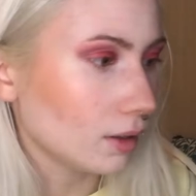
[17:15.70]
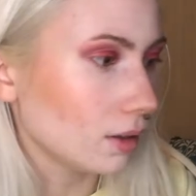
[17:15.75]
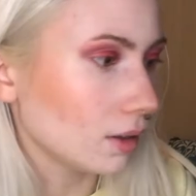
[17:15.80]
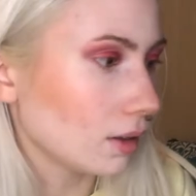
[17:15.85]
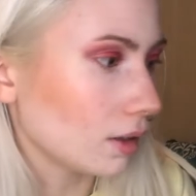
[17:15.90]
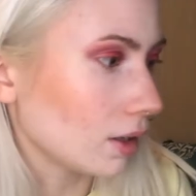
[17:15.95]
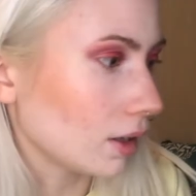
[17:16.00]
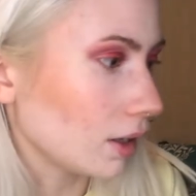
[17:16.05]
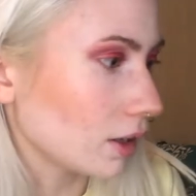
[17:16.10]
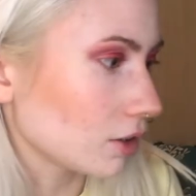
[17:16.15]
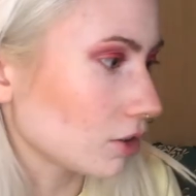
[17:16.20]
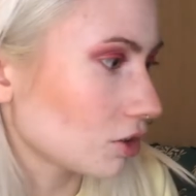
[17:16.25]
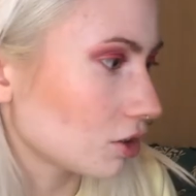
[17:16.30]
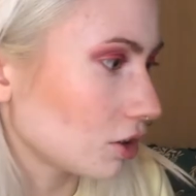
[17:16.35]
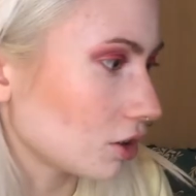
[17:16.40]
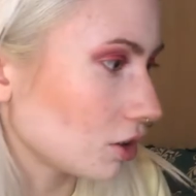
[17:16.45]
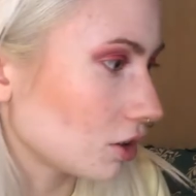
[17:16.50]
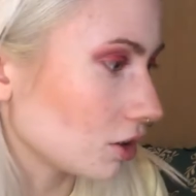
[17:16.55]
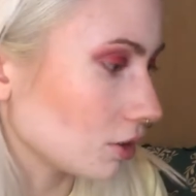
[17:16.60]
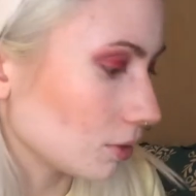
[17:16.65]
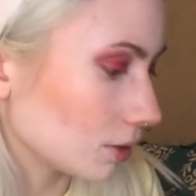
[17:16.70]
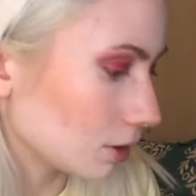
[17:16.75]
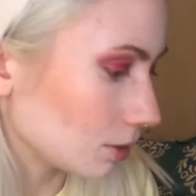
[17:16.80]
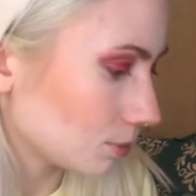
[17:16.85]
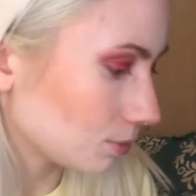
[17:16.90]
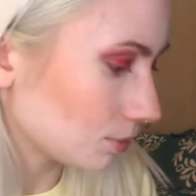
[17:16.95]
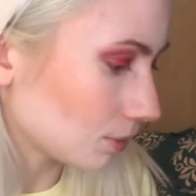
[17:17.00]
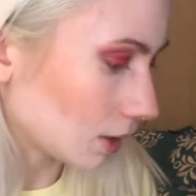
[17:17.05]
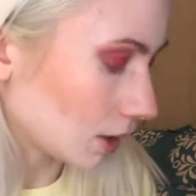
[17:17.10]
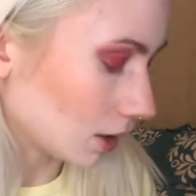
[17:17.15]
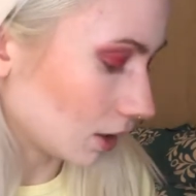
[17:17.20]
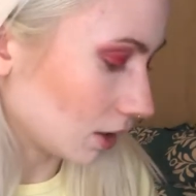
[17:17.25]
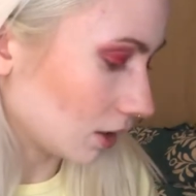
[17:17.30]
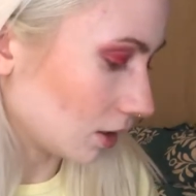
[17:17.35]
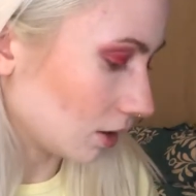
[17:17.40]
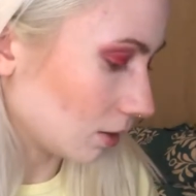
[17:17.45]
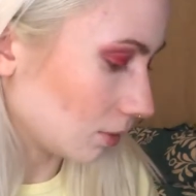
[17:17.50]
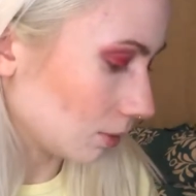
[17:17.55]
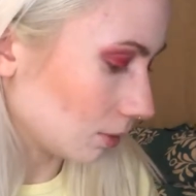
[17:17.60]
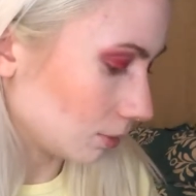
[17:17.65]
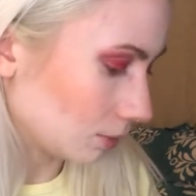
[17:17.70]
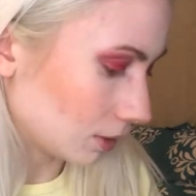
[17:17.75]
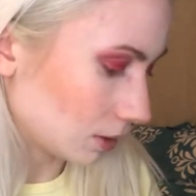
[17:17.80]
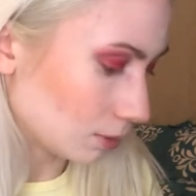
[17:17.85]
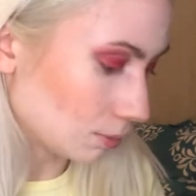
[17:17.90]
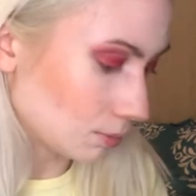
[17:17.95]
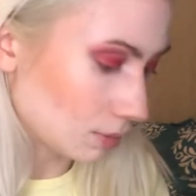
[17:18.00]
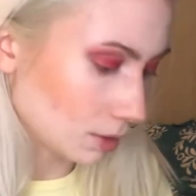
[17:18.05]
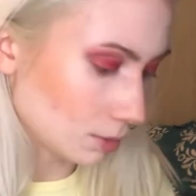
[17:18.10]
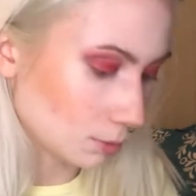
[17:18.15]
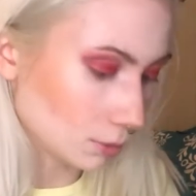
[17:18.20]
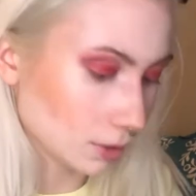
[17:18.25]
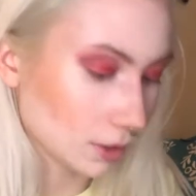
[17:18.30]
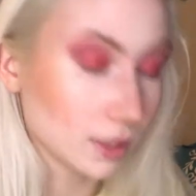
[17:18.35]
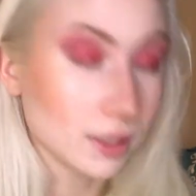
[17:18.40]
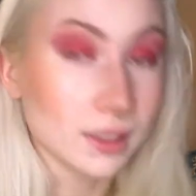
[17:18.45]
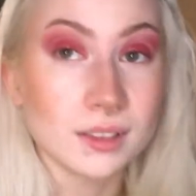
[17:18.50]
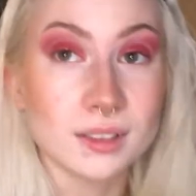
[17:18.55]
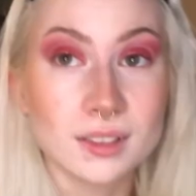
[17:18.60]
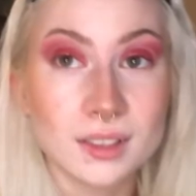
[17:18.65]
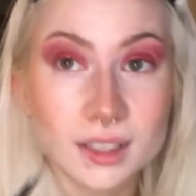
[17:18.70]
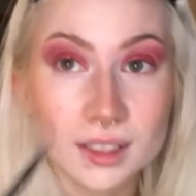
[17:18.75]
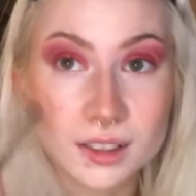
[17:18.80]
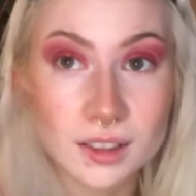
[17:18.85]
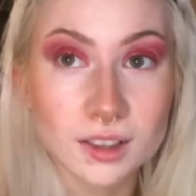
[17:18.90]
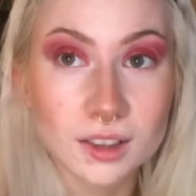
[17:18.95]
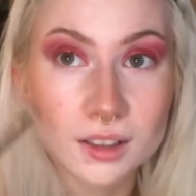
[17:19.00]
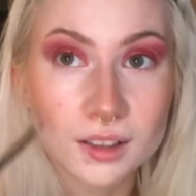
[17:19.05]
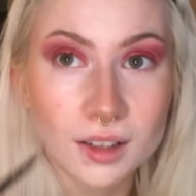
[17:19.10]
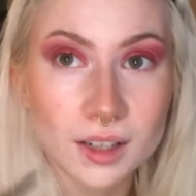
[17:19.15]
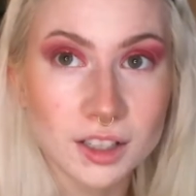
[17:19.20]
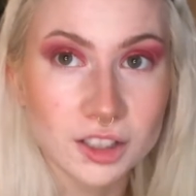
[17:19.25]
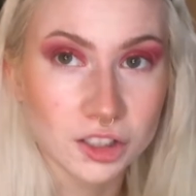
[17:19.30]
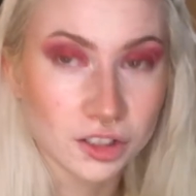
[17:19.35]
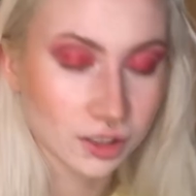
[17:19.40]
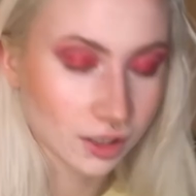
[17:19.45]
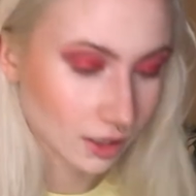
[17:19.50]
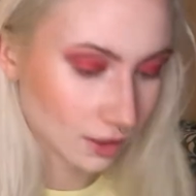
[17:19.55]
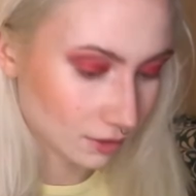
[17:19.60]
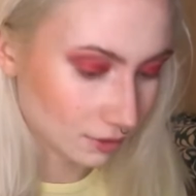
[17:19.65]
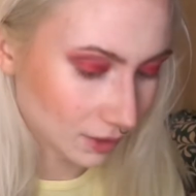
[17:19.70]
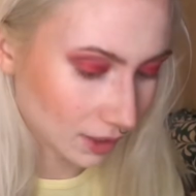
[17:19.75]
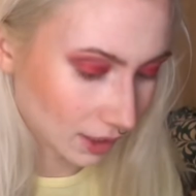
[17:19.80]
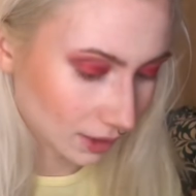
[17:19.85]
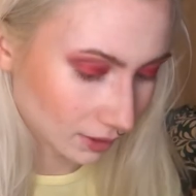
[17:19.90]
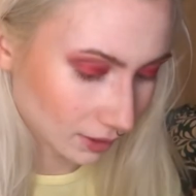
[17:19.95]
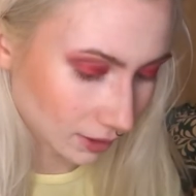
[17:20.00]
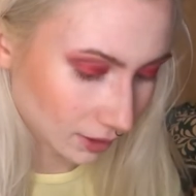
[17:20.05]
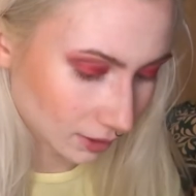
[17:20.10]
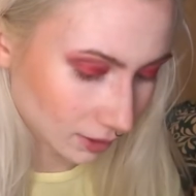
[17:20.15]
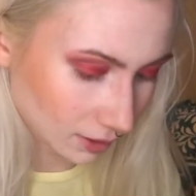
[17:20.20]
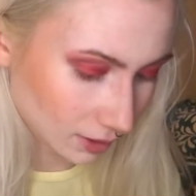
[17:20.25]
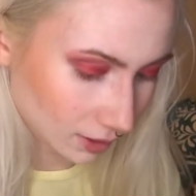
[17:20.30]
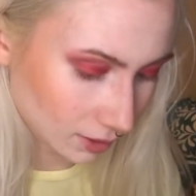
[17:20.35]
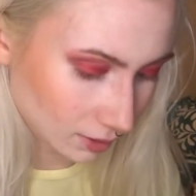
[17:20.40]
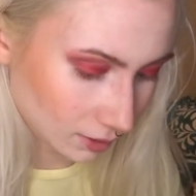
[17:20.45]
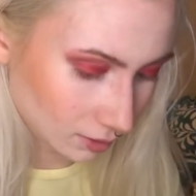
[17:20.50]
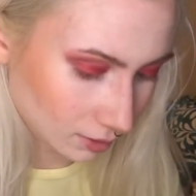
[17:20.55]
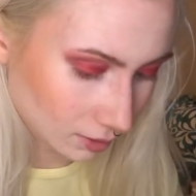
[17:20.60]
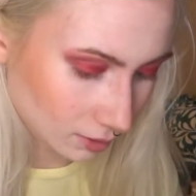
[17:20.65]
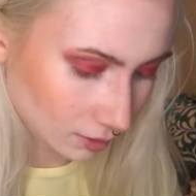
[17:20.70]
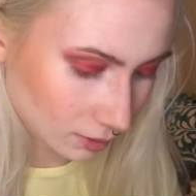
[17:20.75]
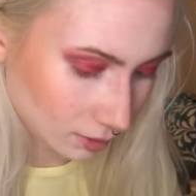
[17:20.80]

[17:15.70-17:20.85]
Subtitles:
And then actually, you know what? I'm gonna go in with a bit more concealer and just kind of highlight that.